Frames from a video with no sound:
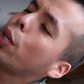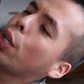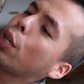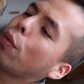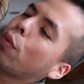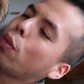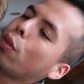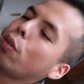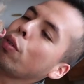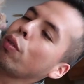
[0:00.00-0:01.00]

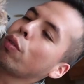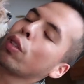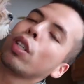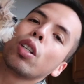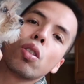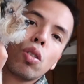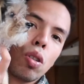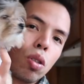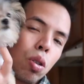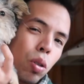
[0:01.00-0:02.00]
beautiful.
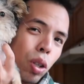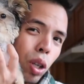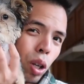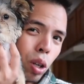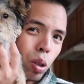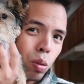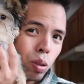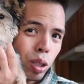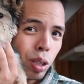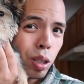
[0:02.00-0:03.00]
She's so
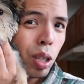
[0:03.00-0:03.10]
cute.